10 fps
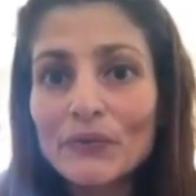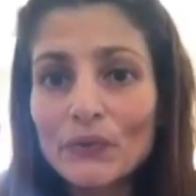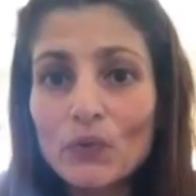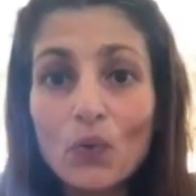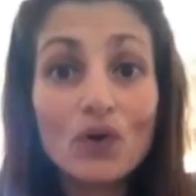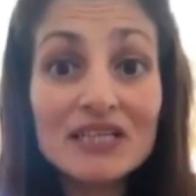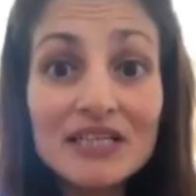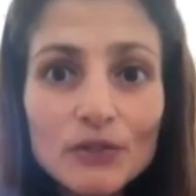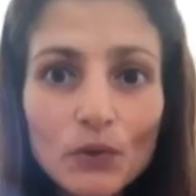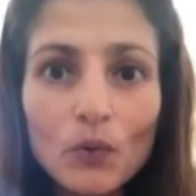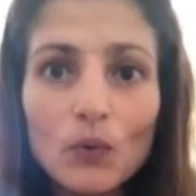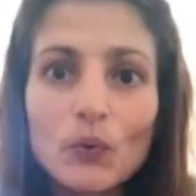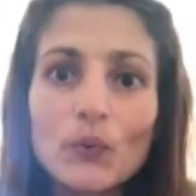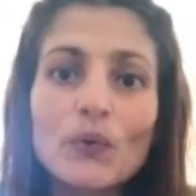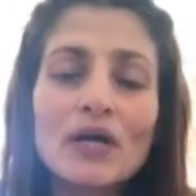go
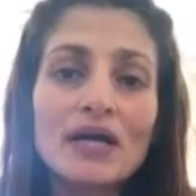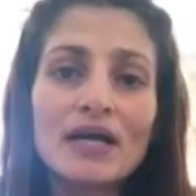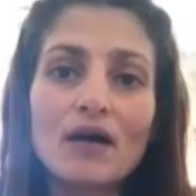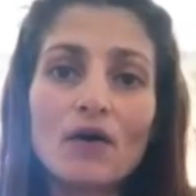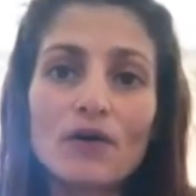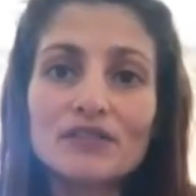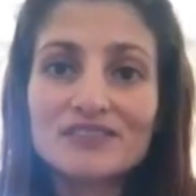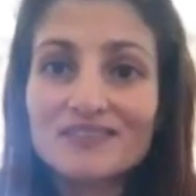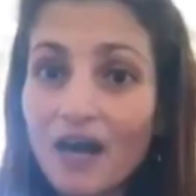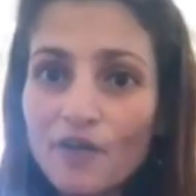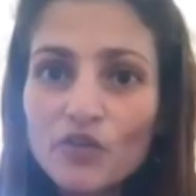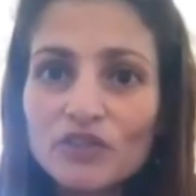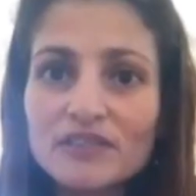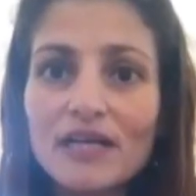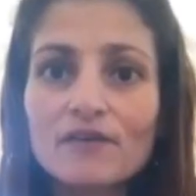keto or starve
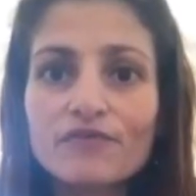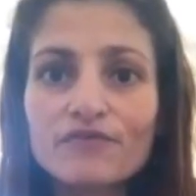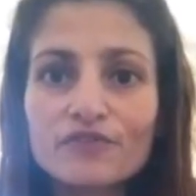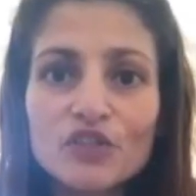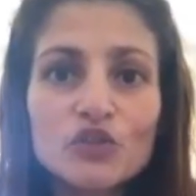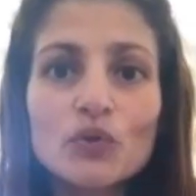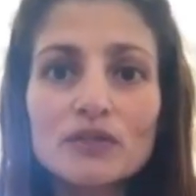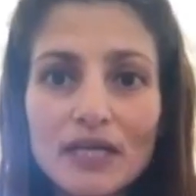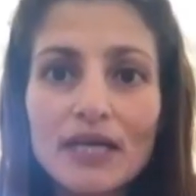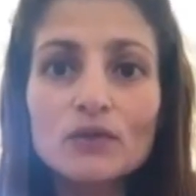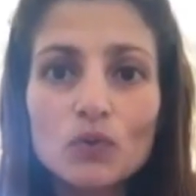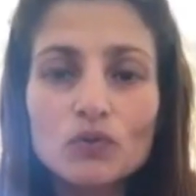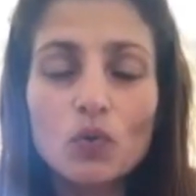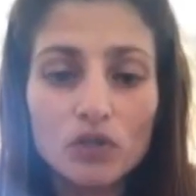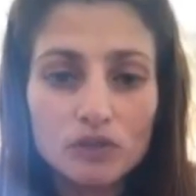yourself just to attain those
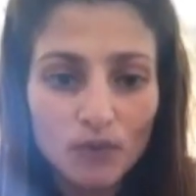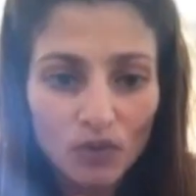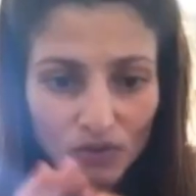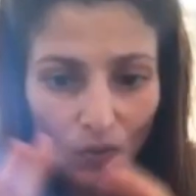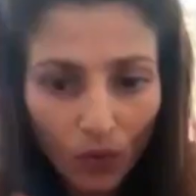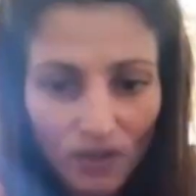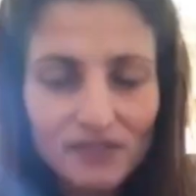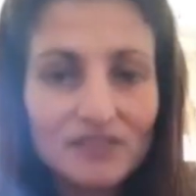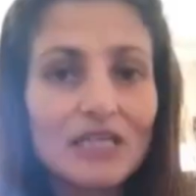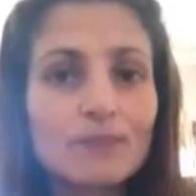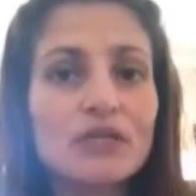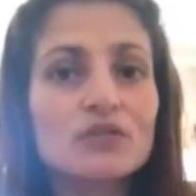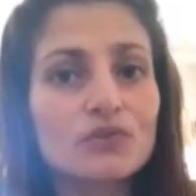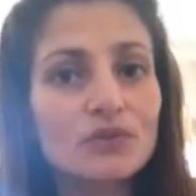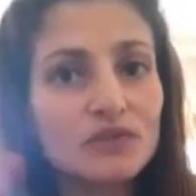goals, because the holistic
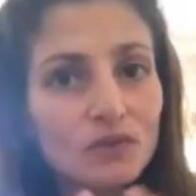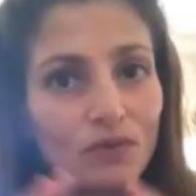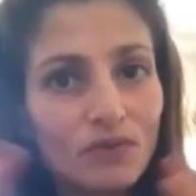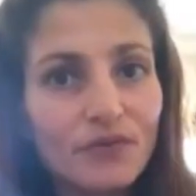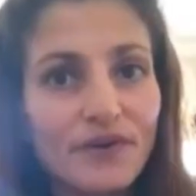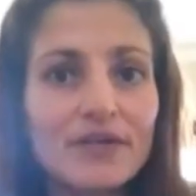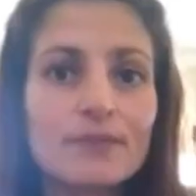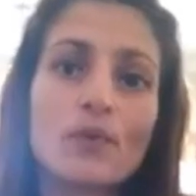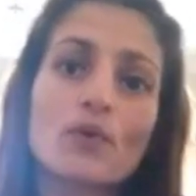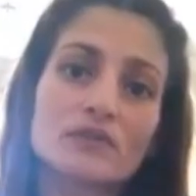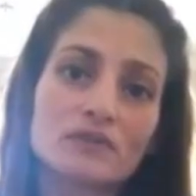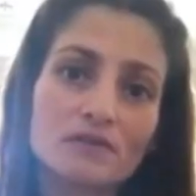picture is very important.